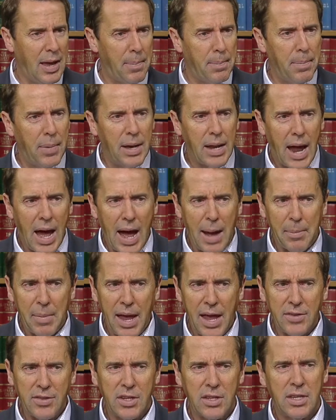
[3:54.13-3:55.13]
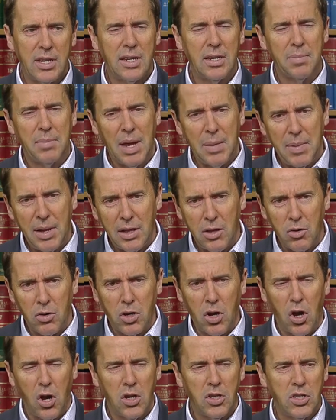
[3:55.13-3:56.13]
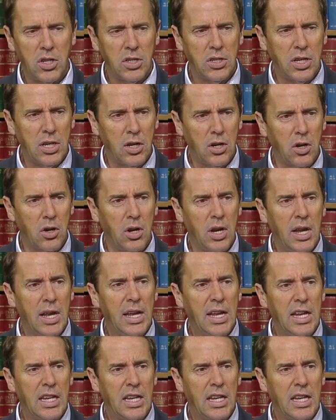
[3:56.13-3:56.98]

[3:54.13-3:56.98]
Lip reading: but I'm hesitant, maybe a little cautious here